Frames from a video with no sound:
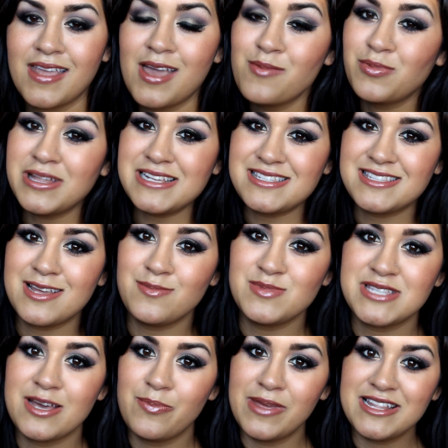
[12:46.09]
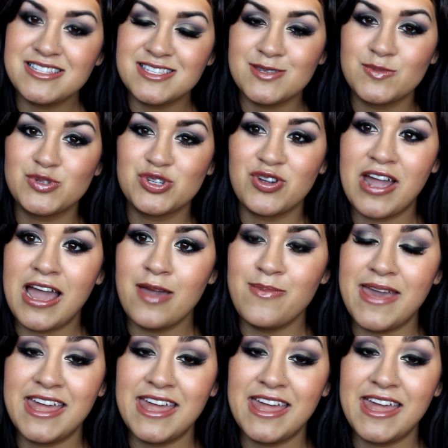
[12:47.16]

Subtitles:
Please thumbs up and subscribe,